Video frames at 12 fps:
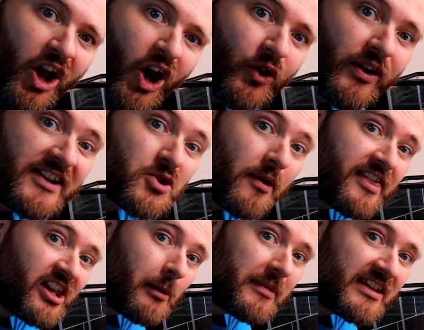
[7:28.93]
Okay, so I
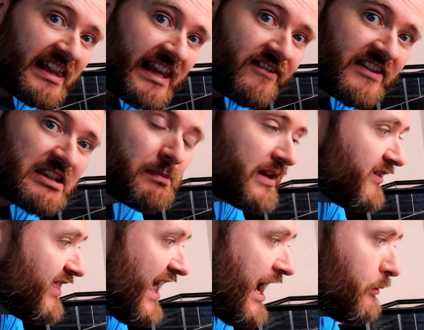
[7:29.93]
think I'm going to leave the
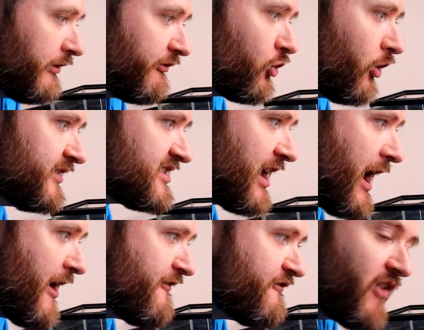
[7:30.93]
split there. We've got
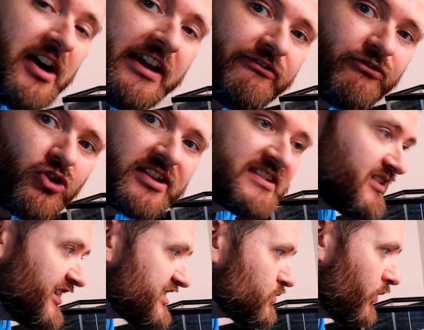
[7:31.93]
5 frogs
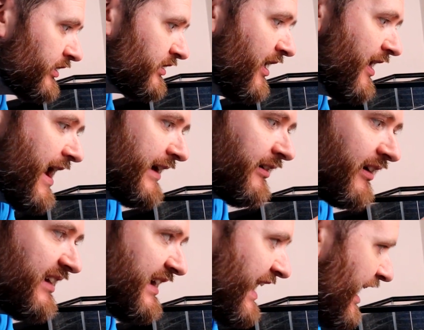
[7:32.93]
in this one, and I
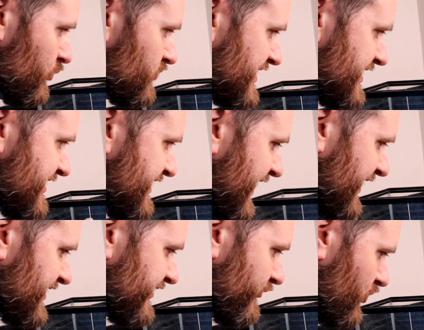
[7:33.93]
can count
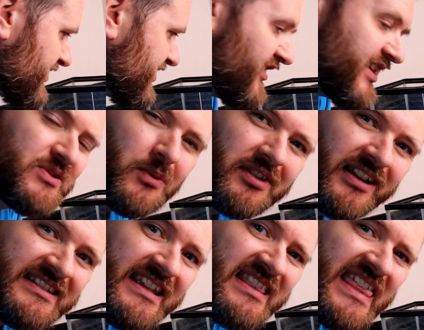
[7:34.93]
6 frogs in this one. I
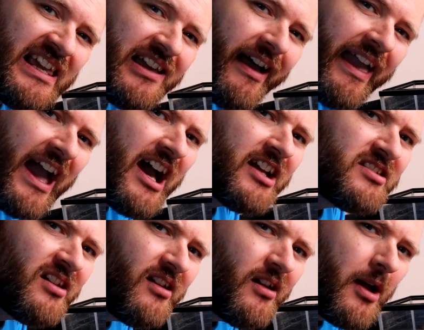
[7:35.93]
did think I
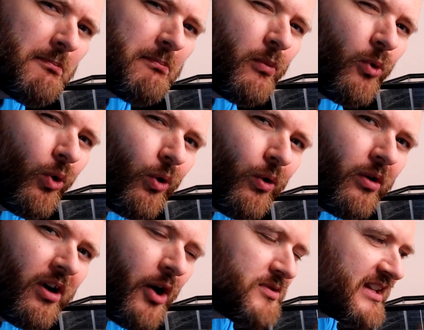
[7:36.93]
had
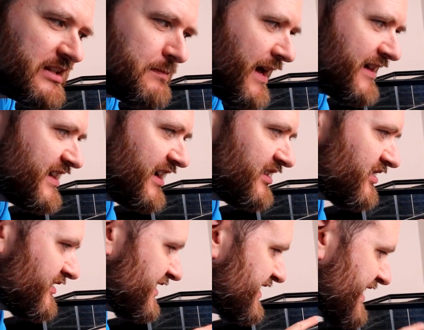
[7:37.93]
more. I was expecting
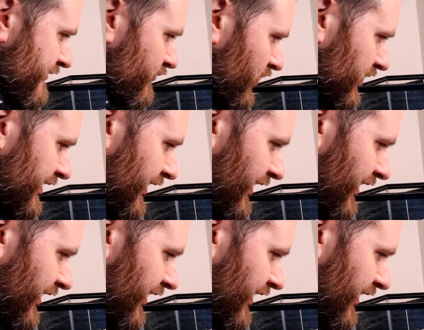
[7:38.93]
another 7 in